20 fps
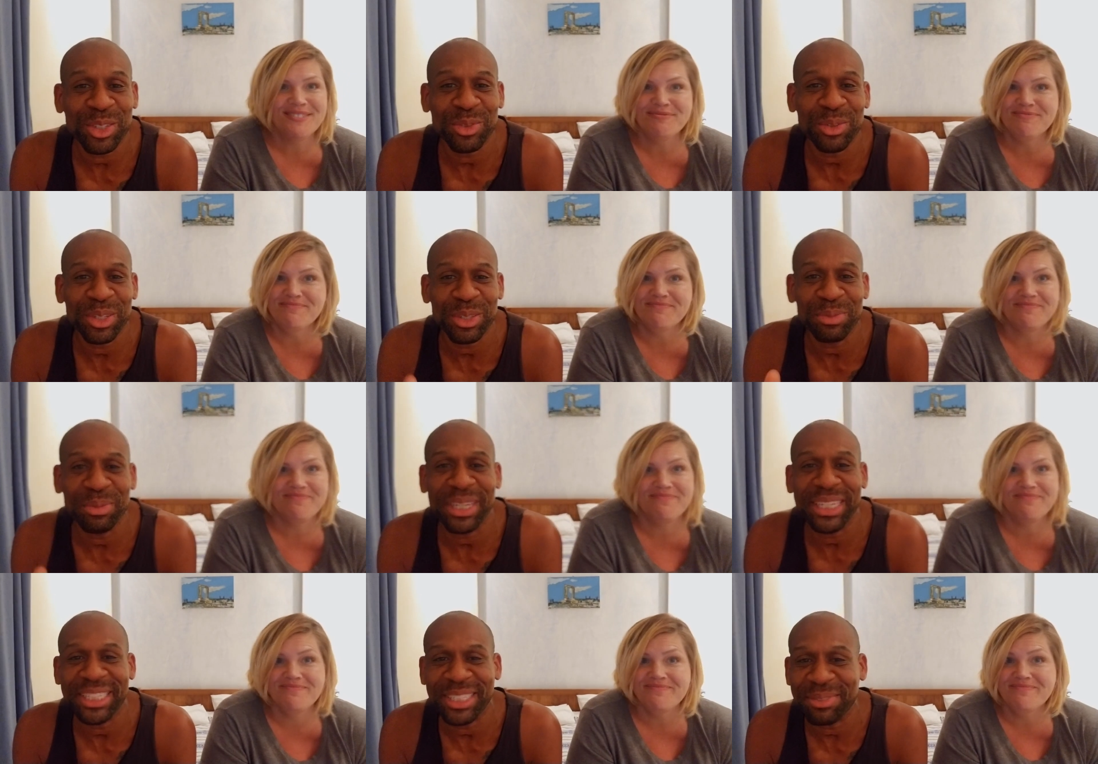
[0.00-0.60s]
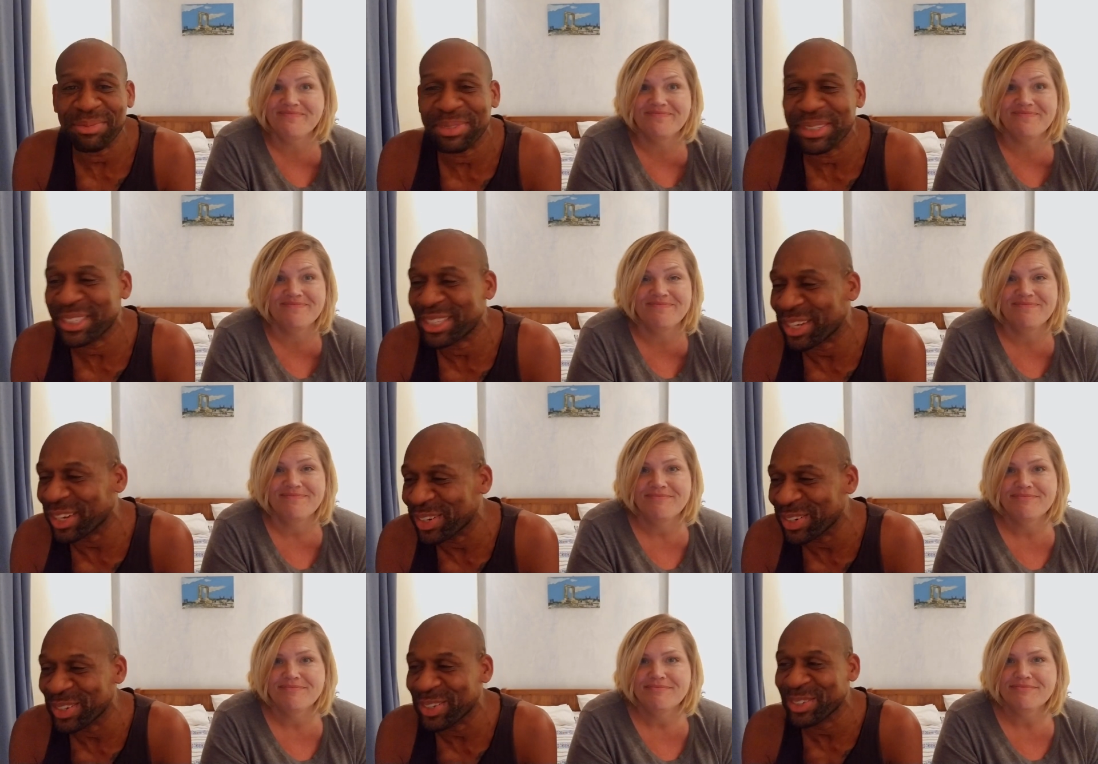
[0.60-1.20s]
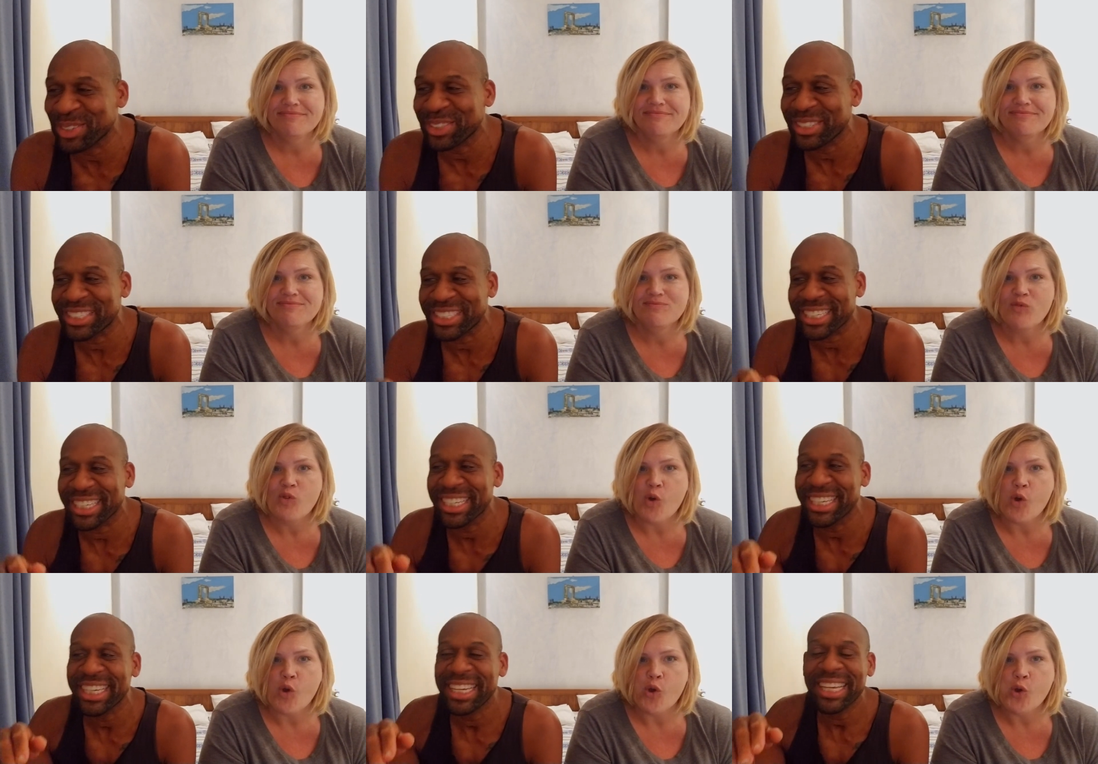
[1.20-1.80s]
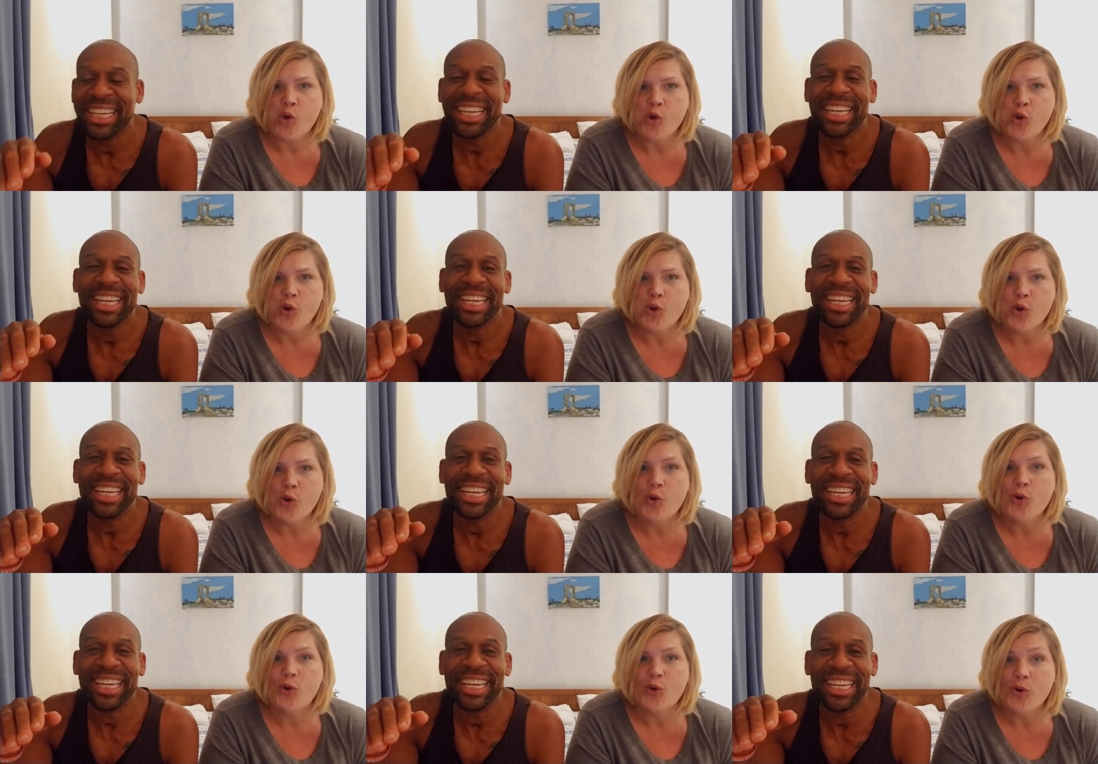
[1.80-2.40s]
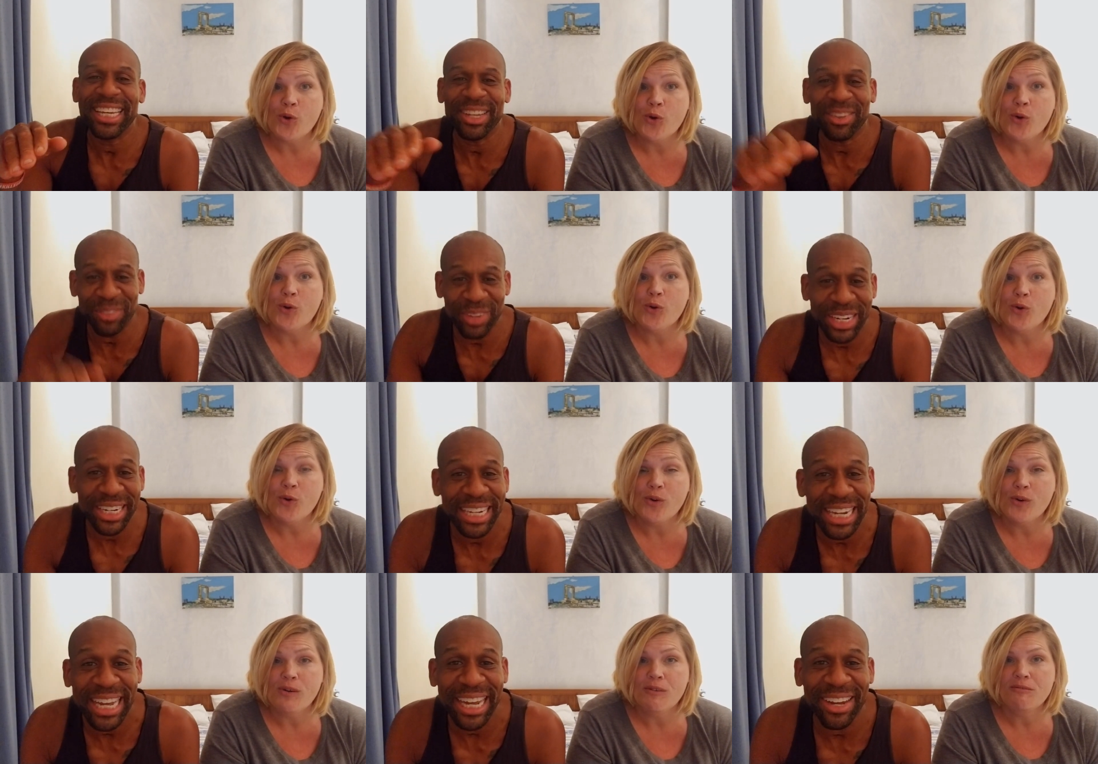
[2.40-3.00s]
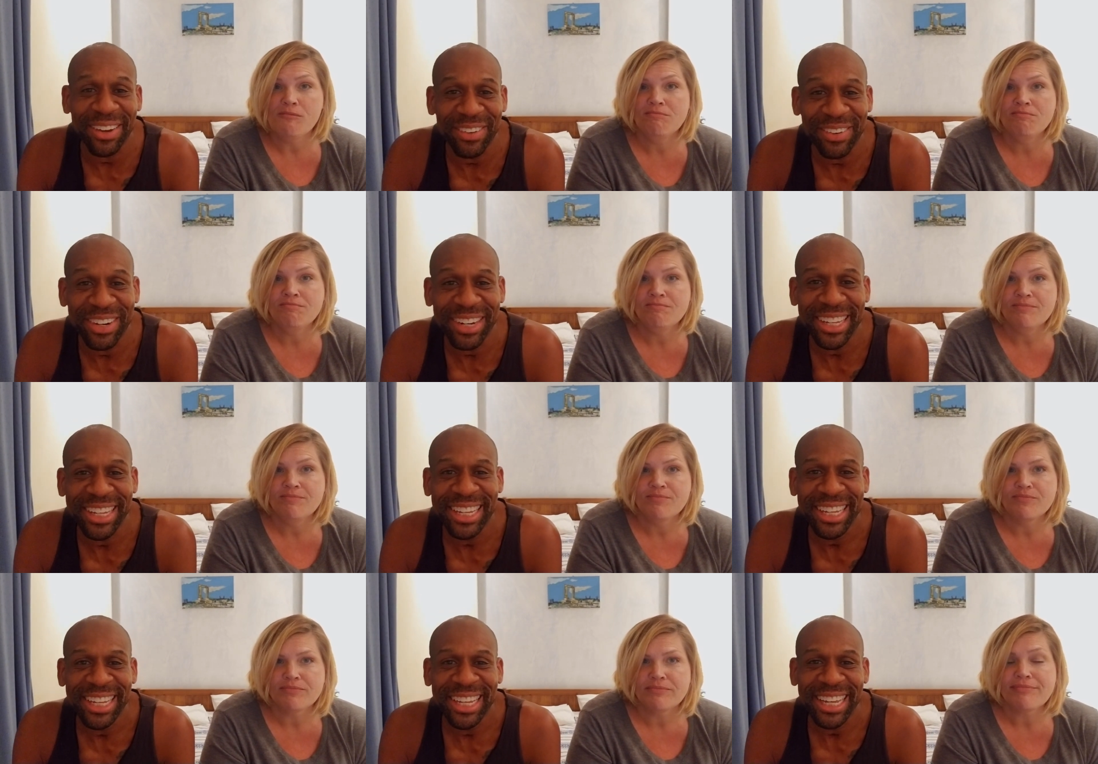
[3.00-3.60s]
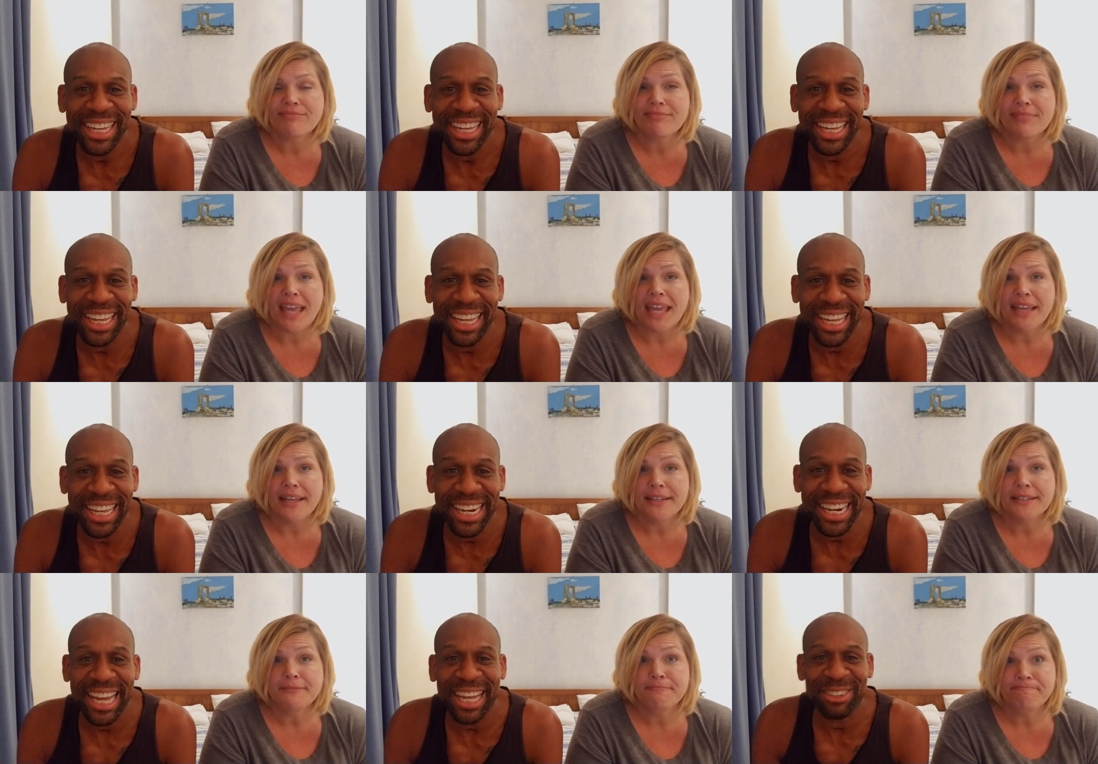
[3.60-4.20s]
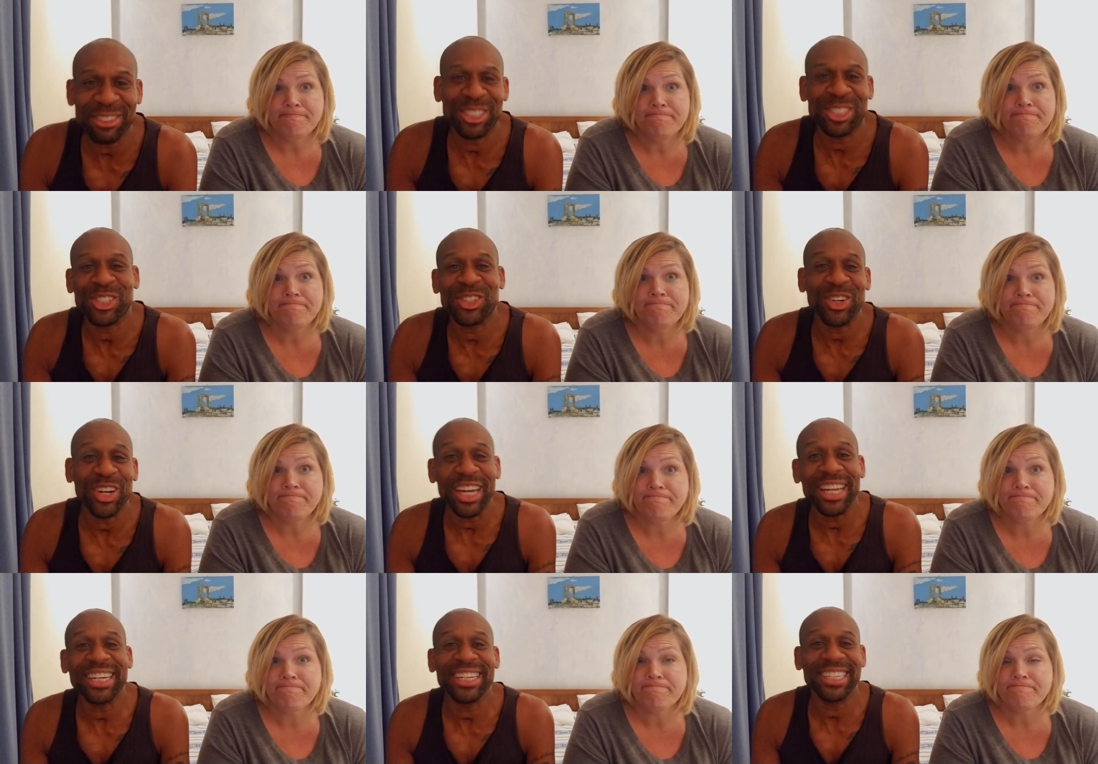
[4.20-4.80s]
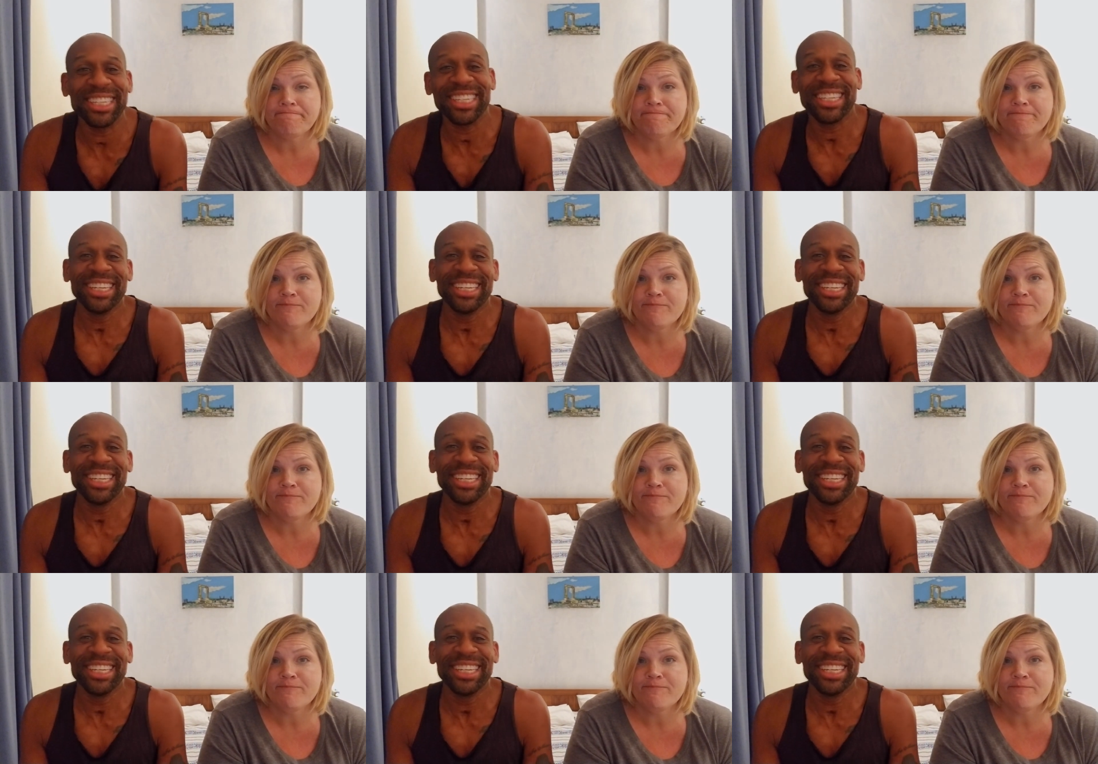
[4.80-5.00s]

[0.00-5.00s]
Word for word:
Speaker 1: with my tippy toes, it went down. And I was trying to